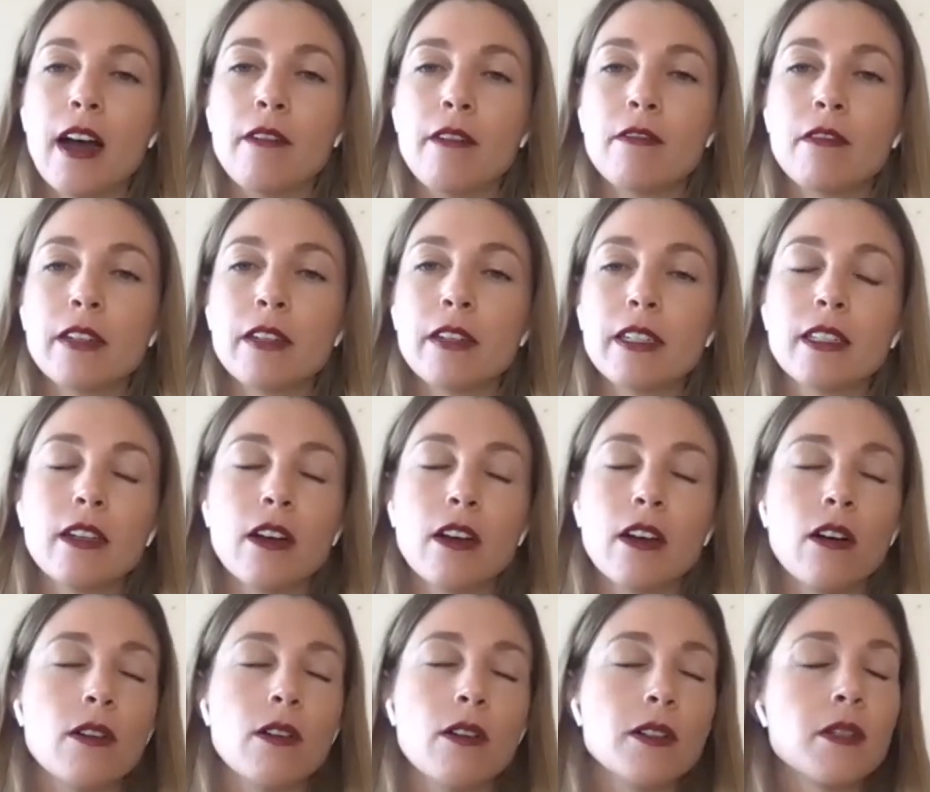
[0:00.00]
I
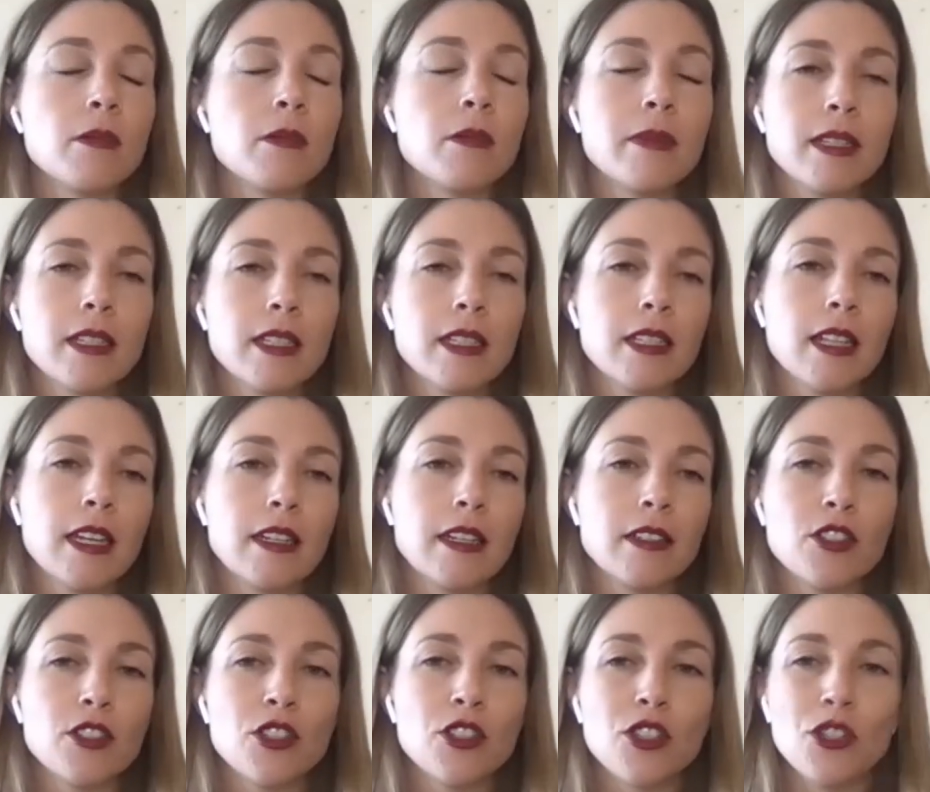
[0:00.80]
really ultimately
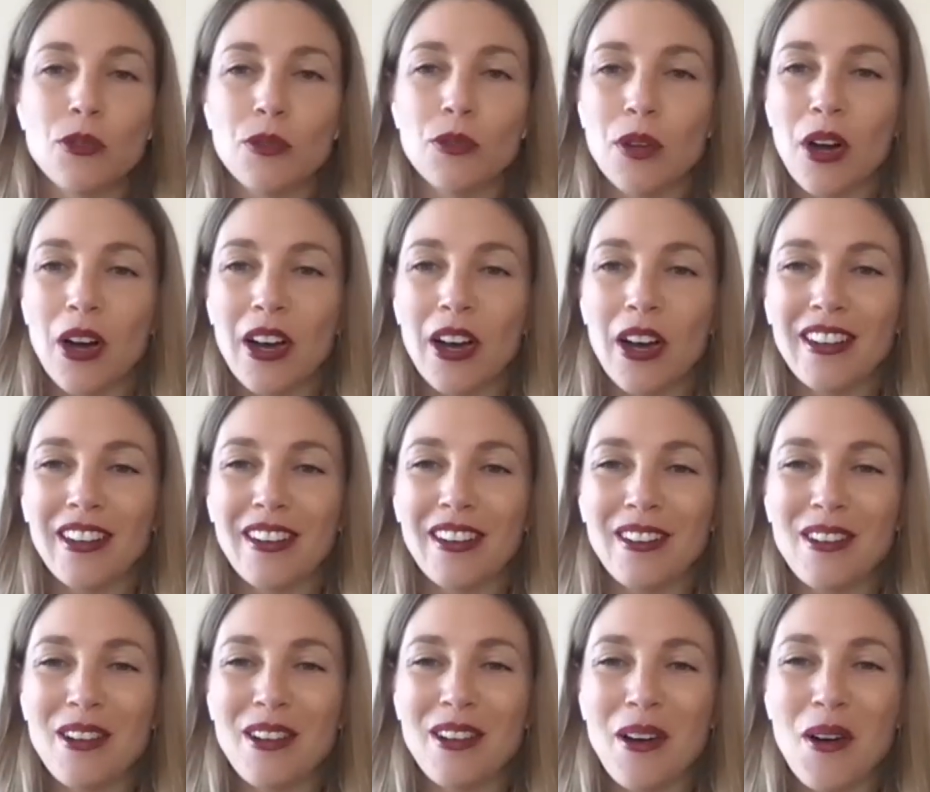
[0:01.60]
like do not
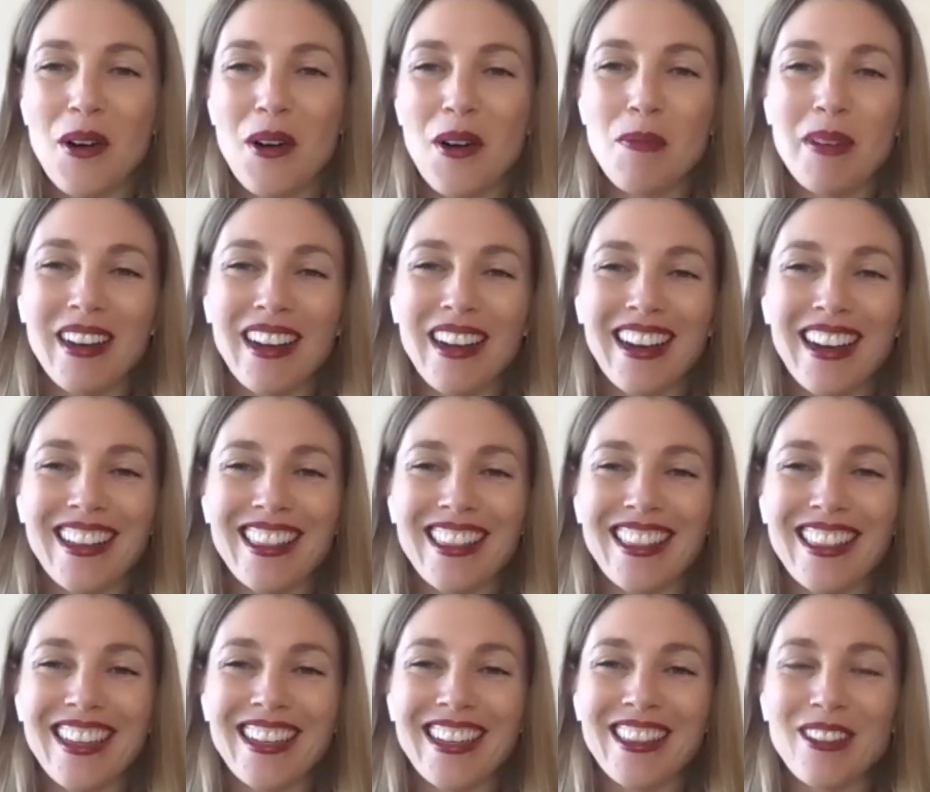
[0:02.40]
know, but I
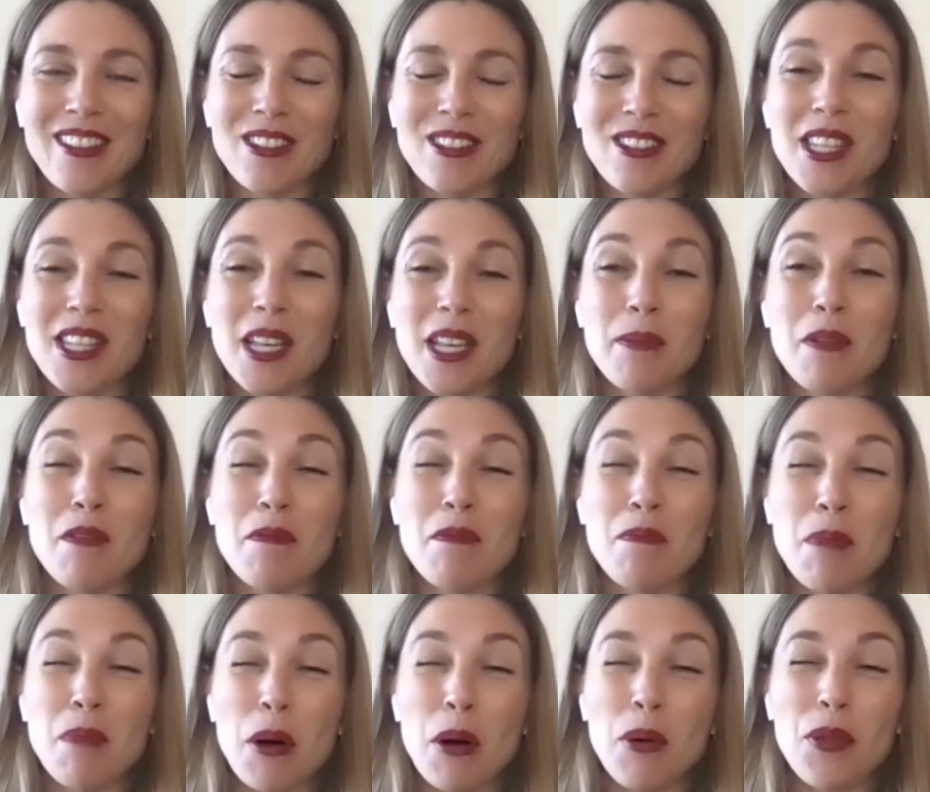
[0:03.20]
think there's some
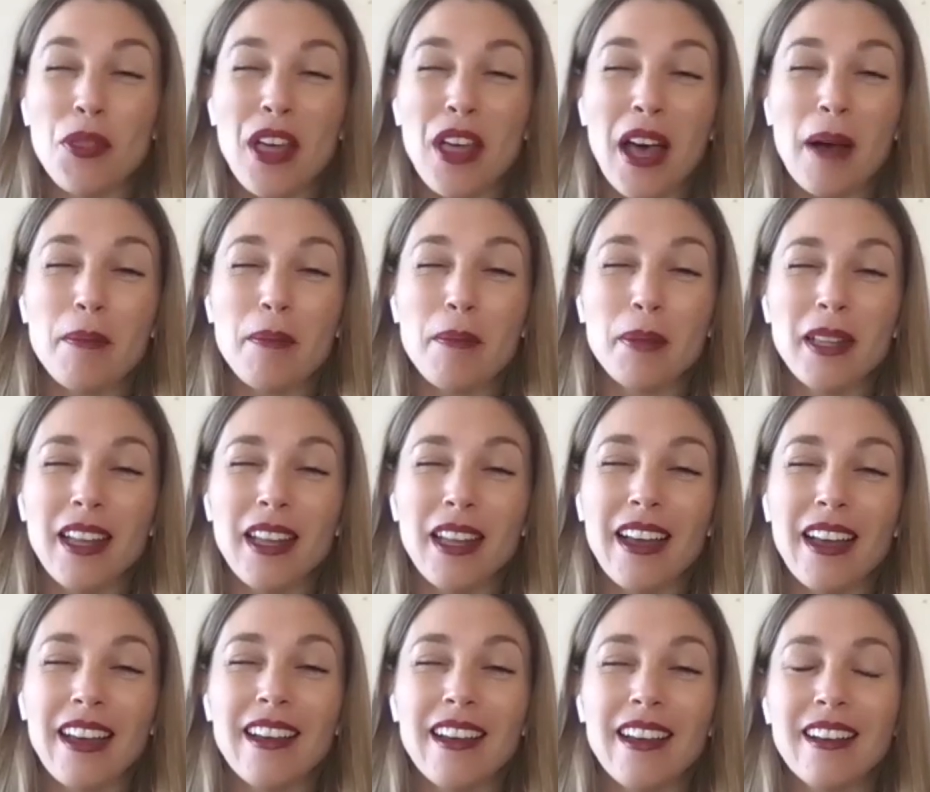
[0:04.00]
of both at
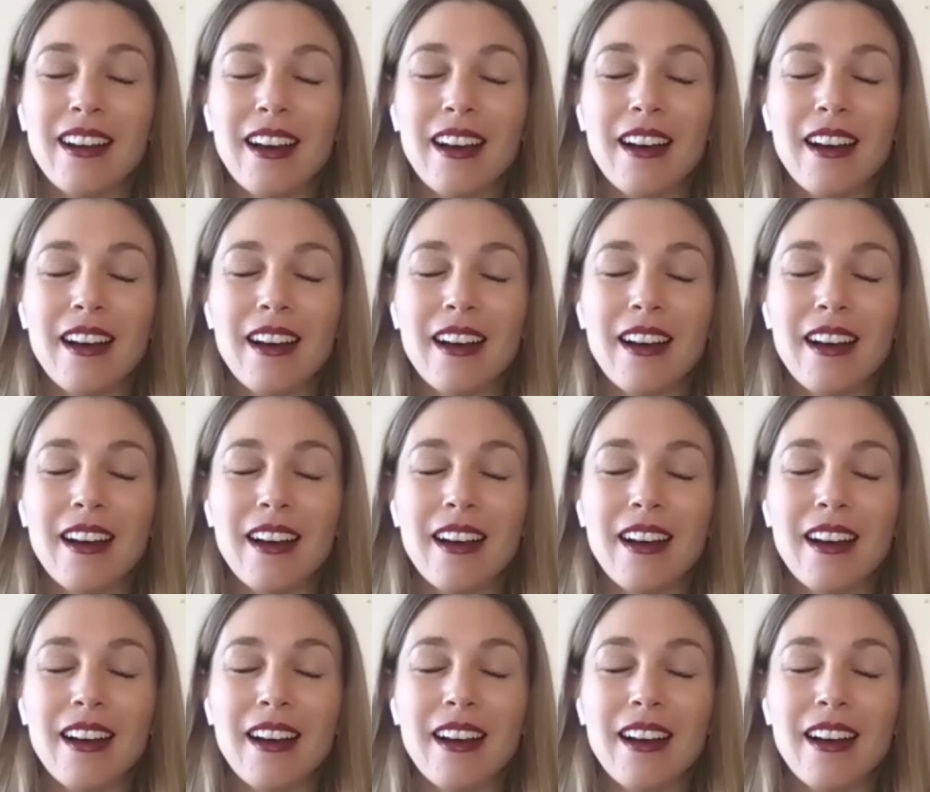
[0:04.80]
play.